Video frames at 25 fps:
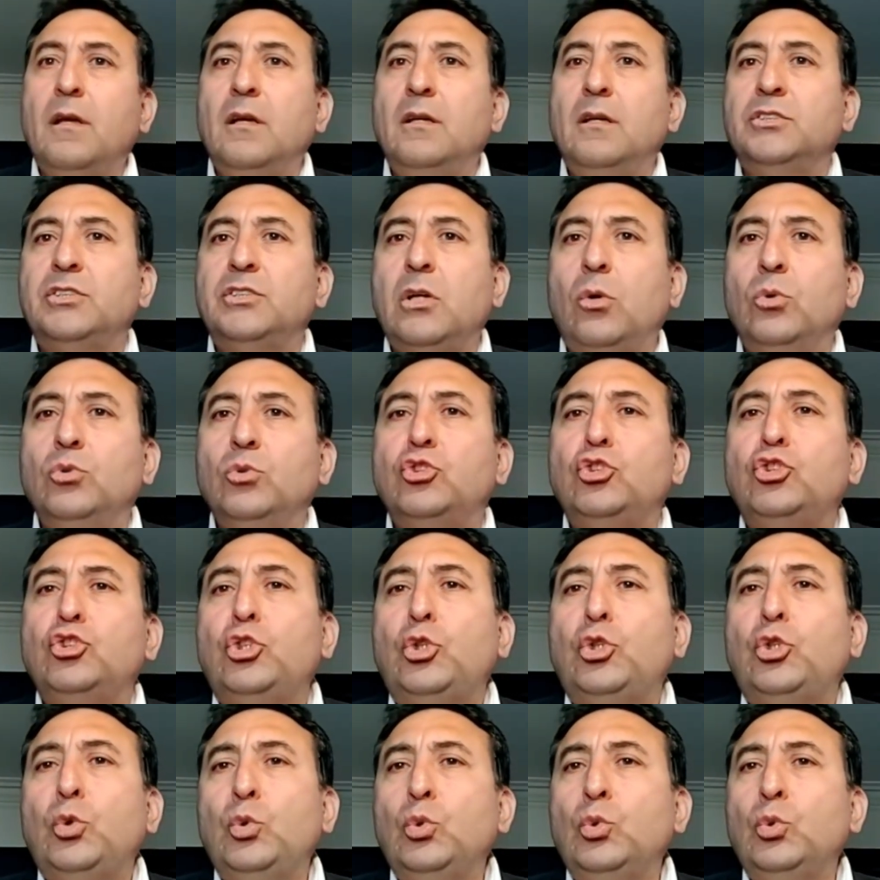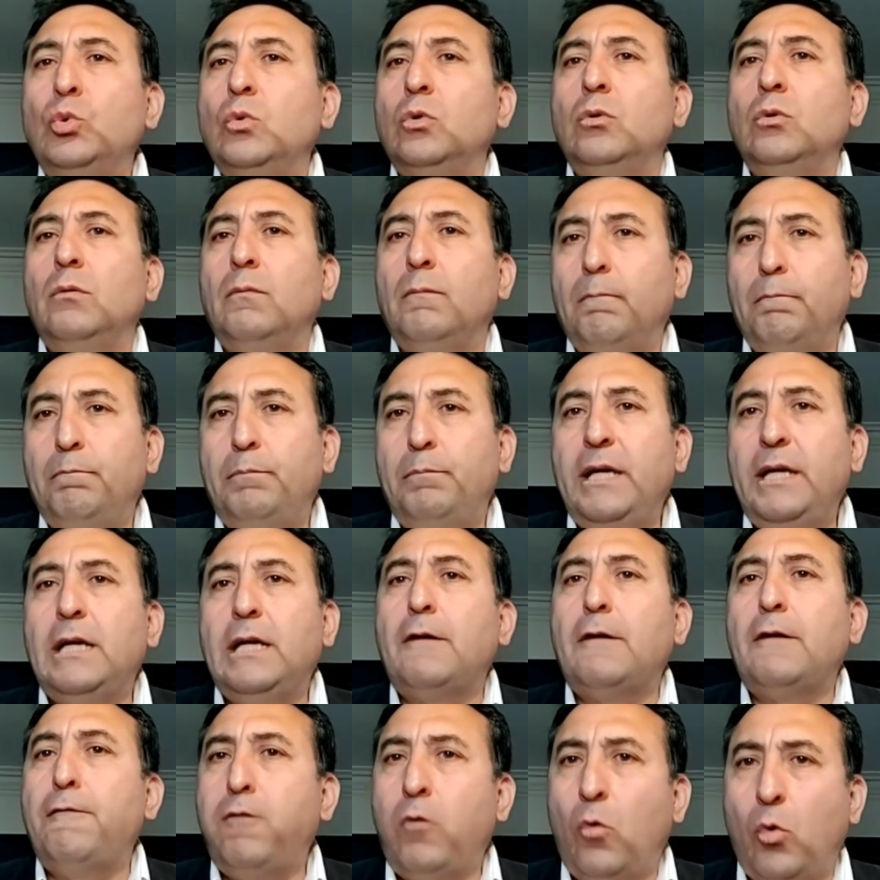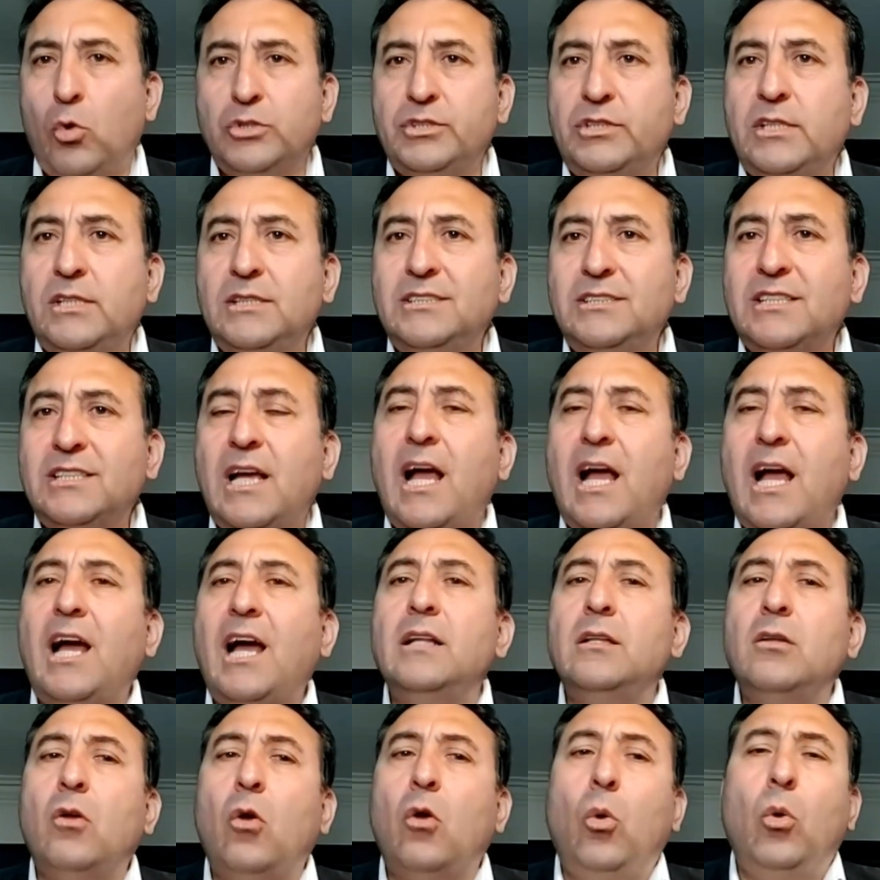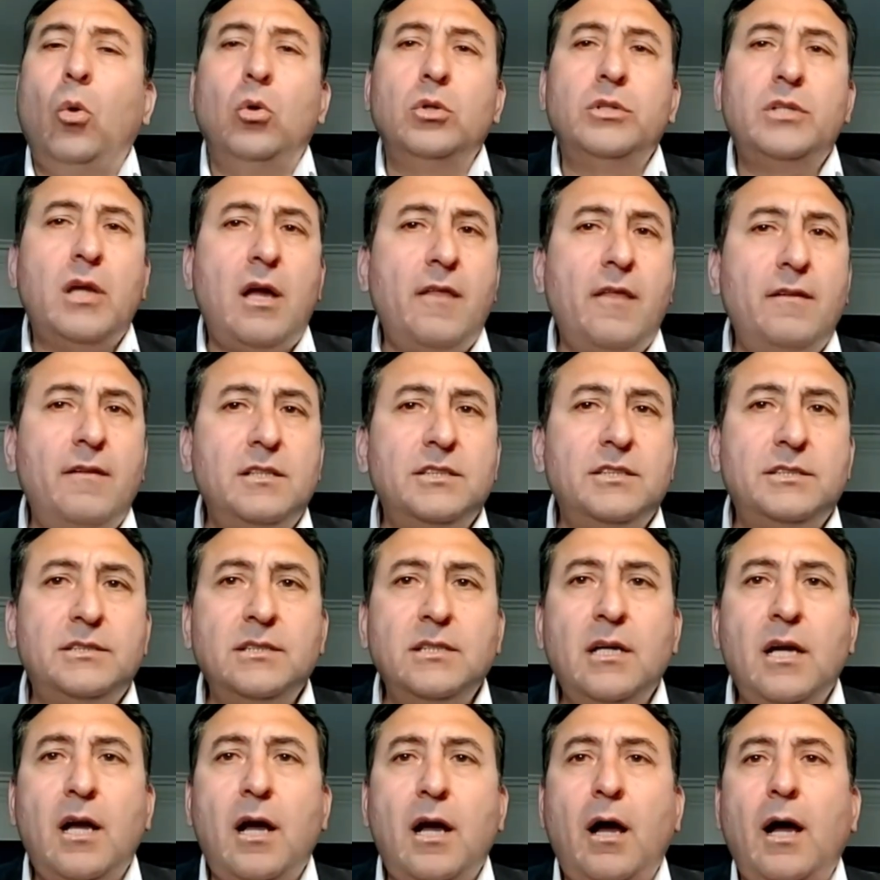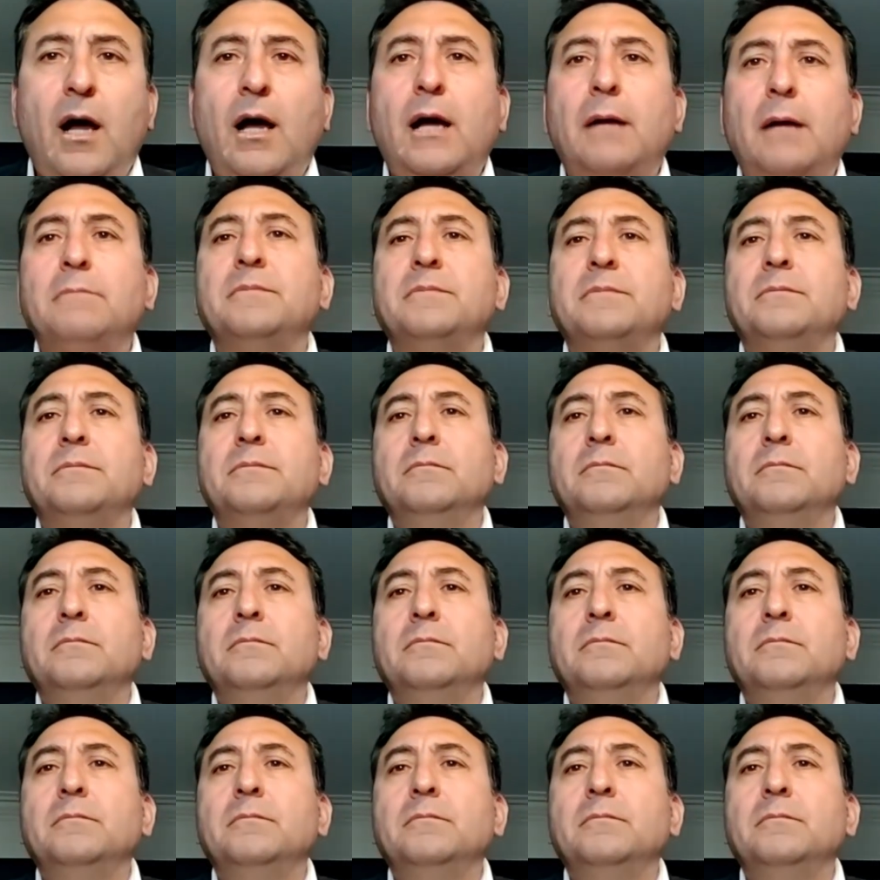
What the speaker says: So 2 big forces, and all the others are